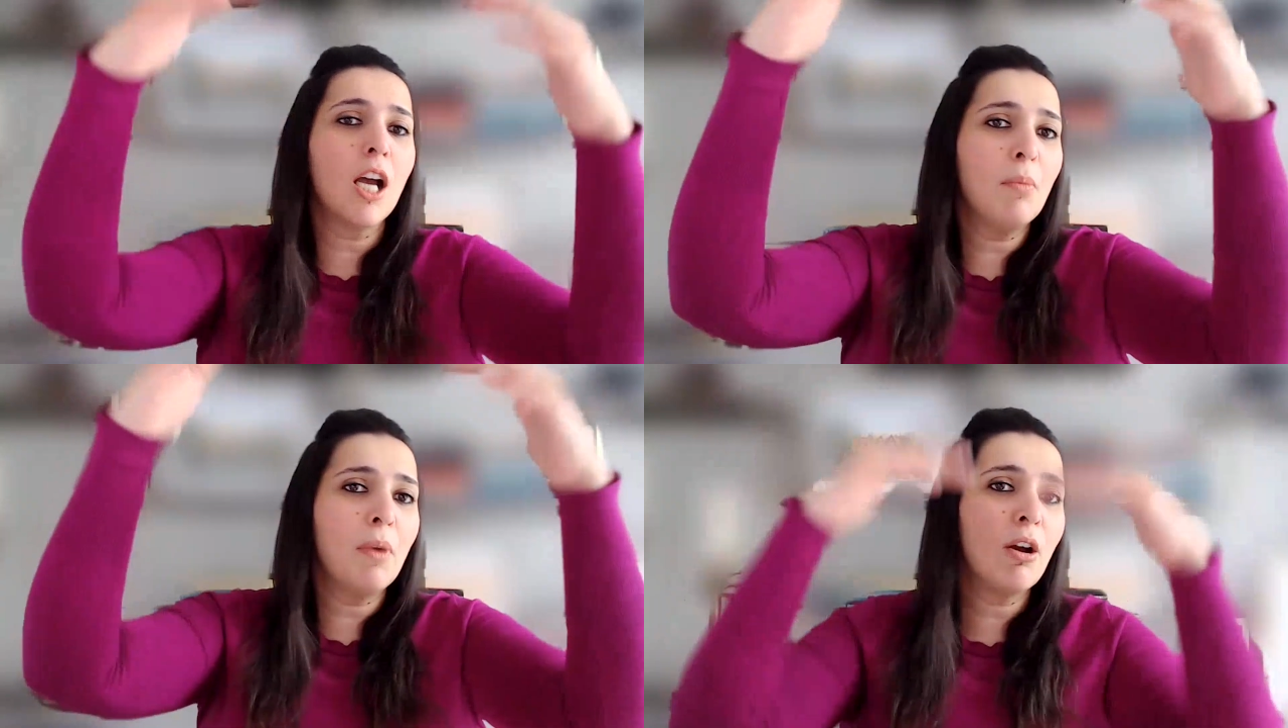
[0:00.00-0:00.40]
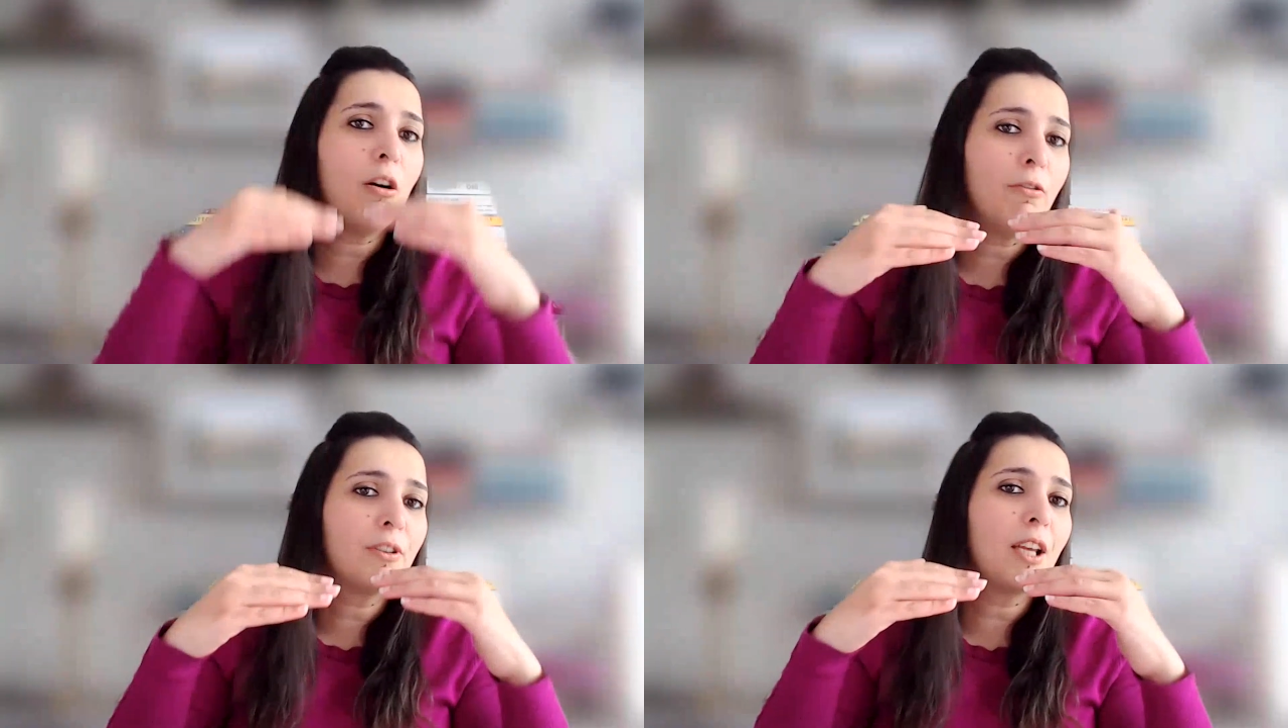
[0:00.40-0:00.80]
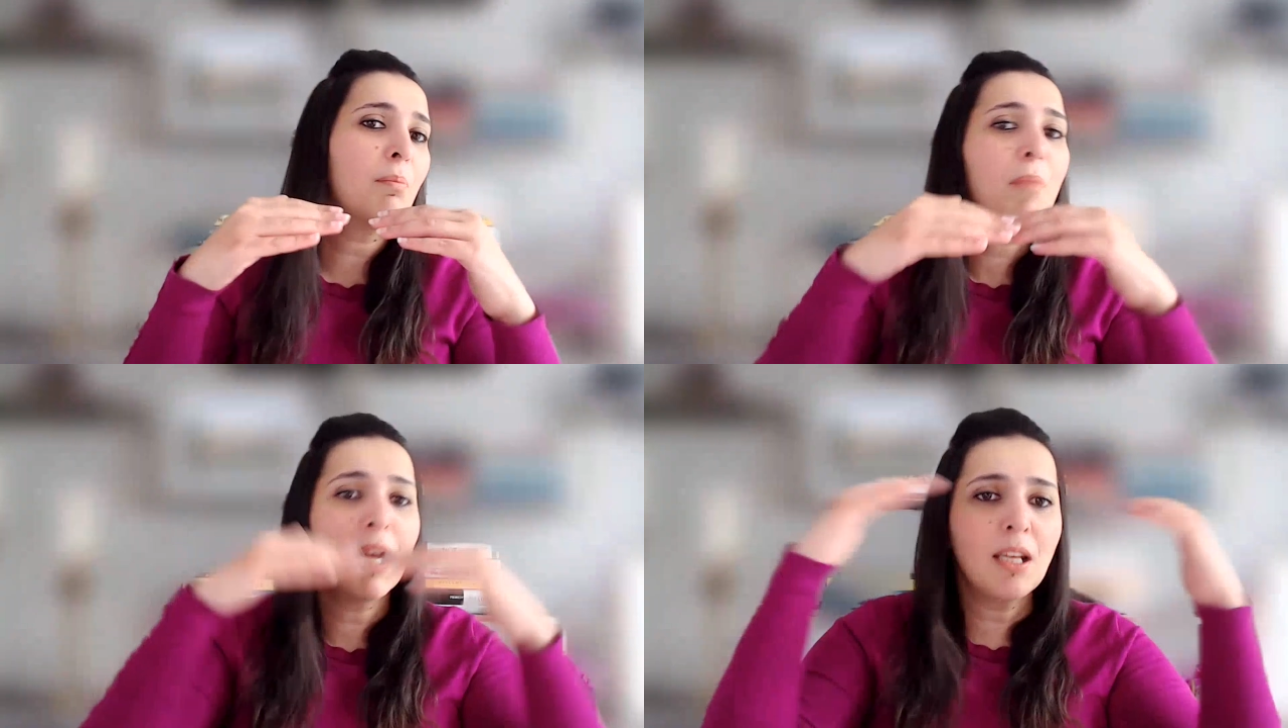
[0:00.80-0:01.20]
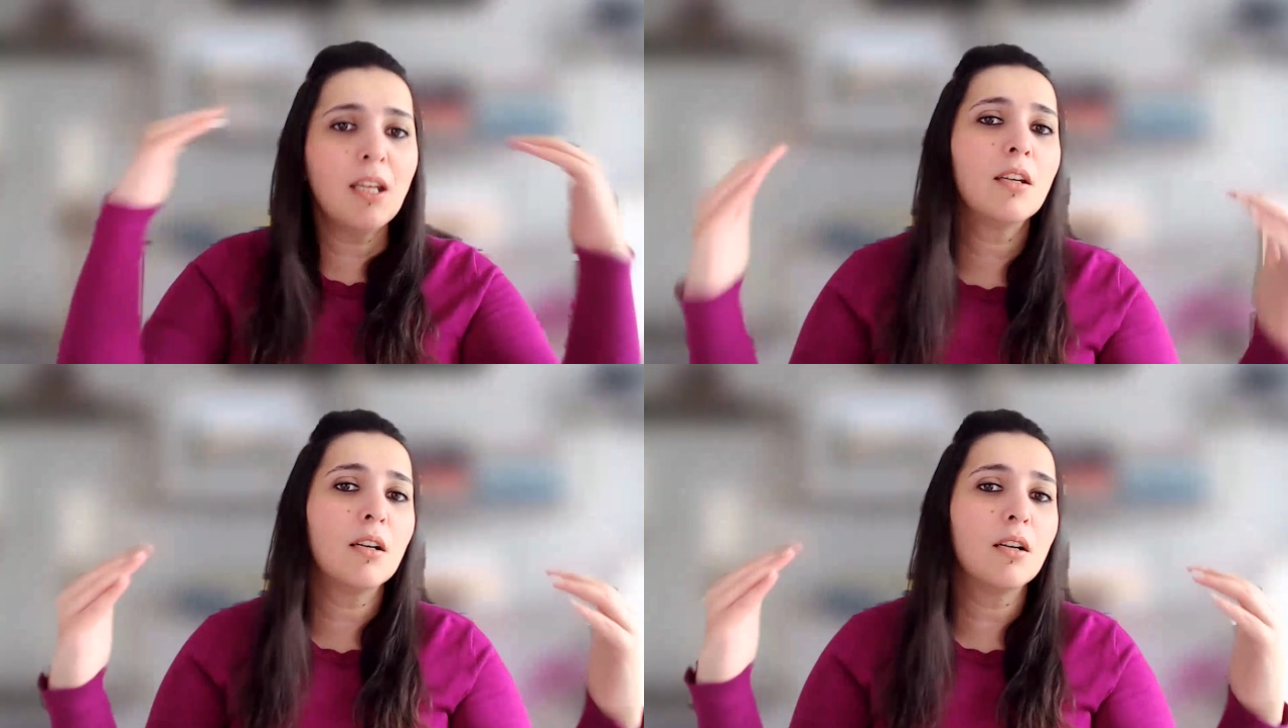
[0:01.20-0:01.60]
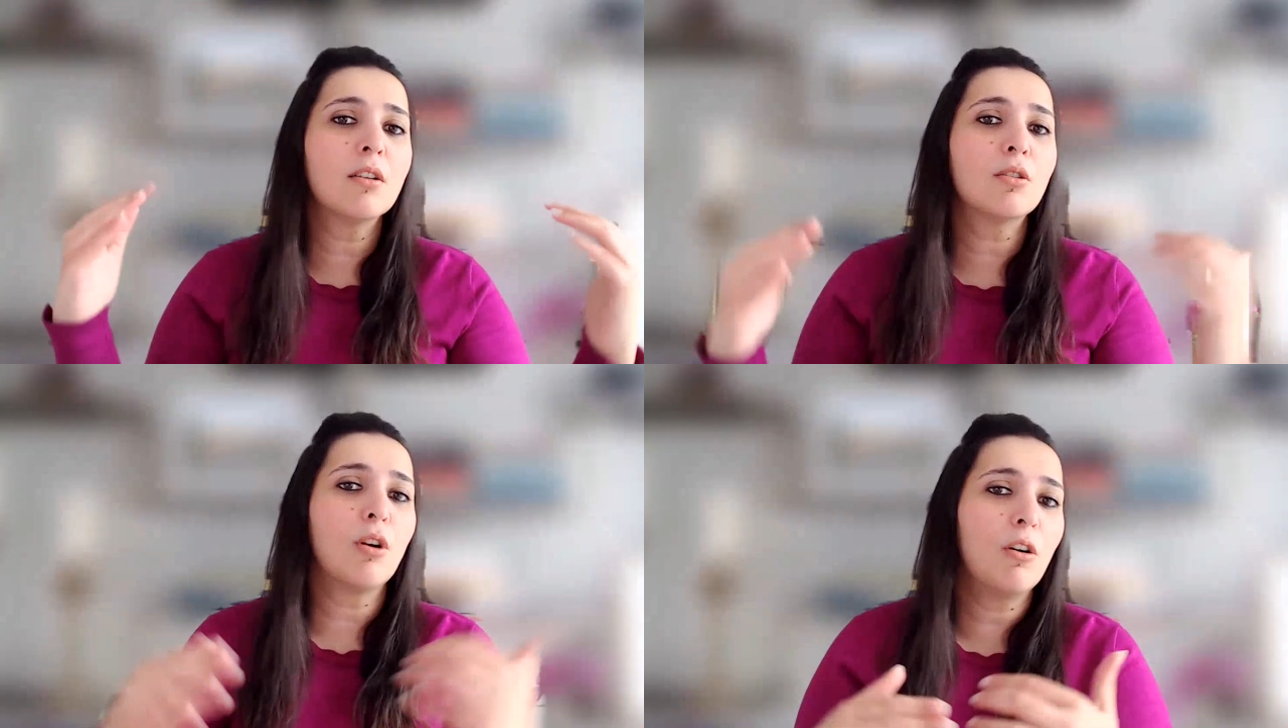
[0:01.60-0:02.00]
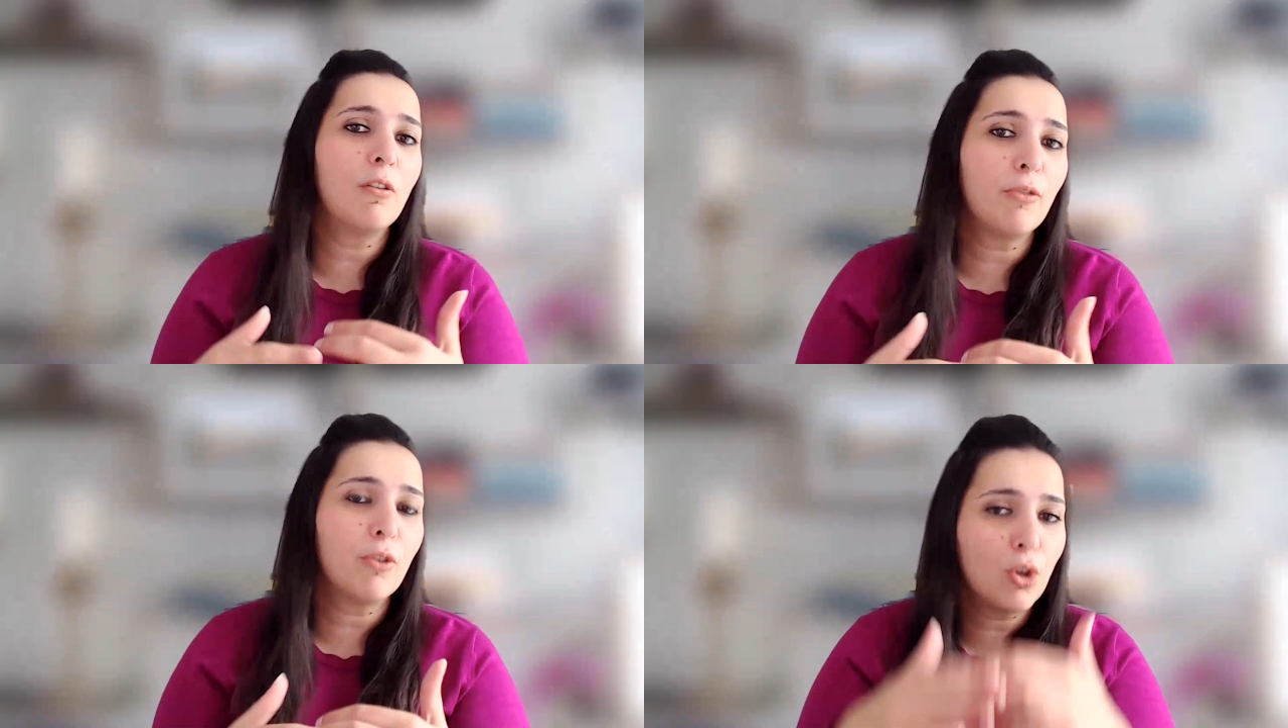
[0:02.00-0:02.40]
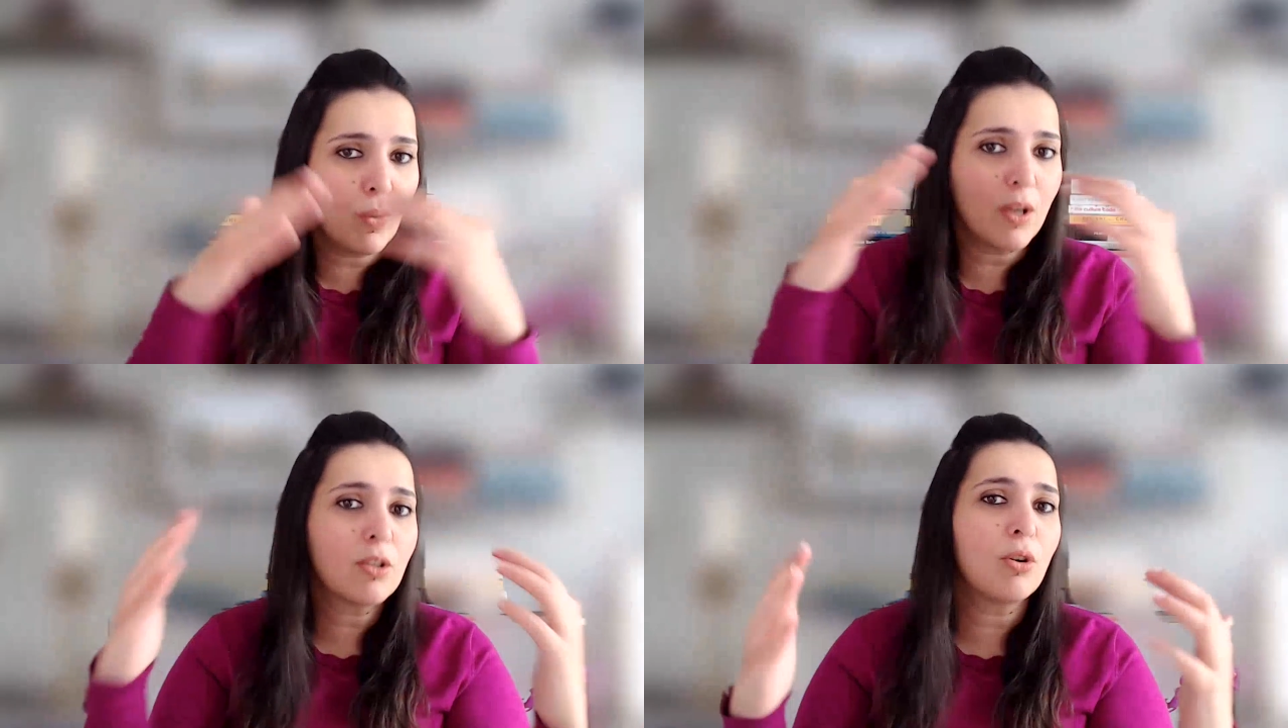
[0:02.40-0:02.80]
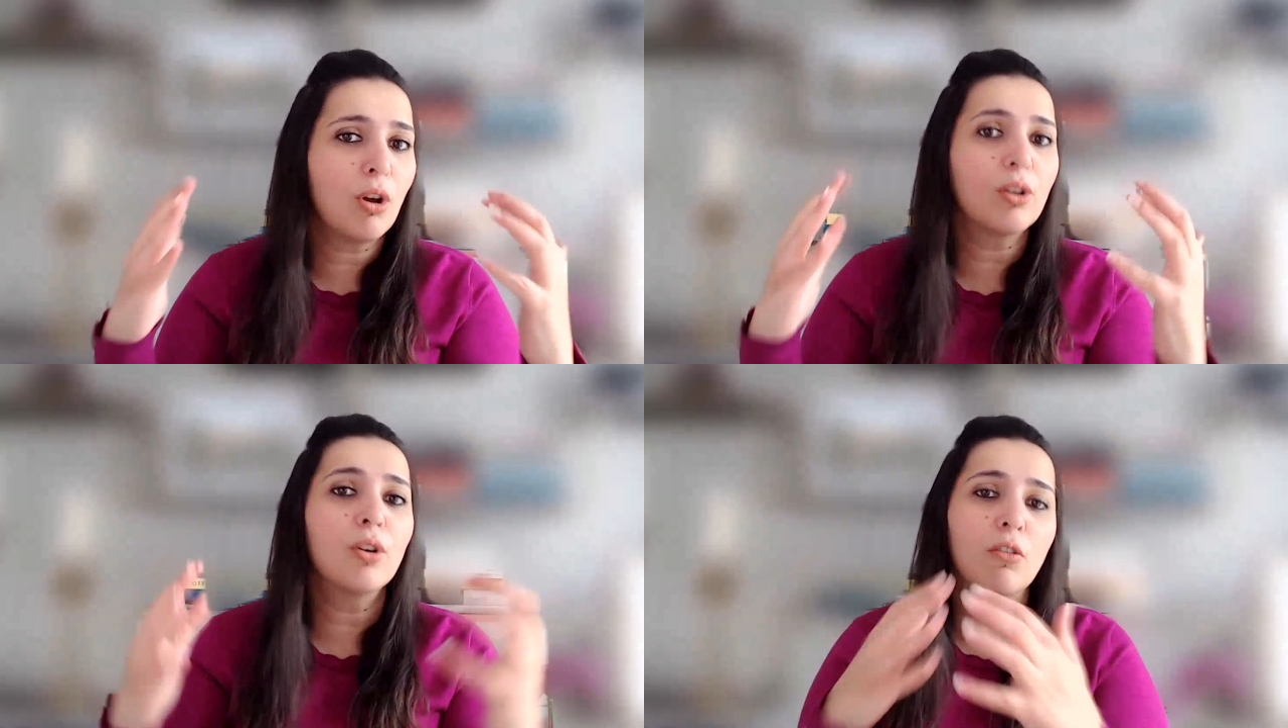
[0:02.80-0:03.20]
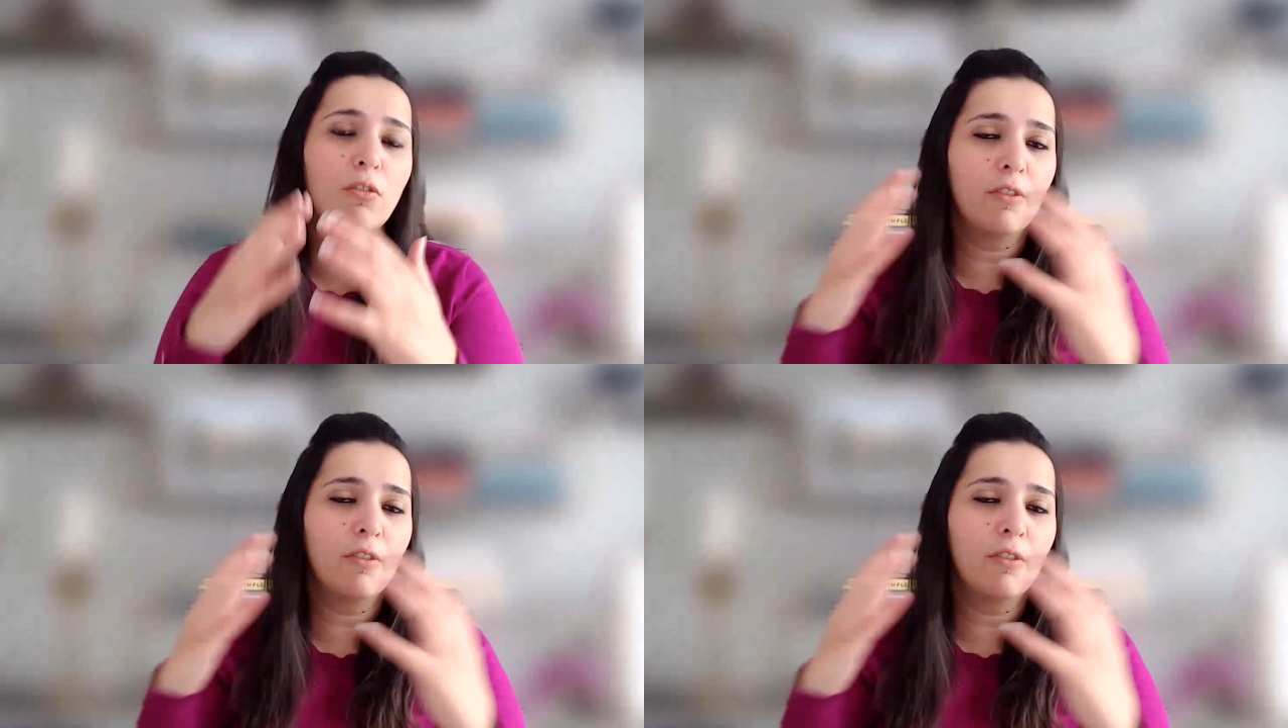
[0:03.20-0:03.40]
coming off that many years of US dollar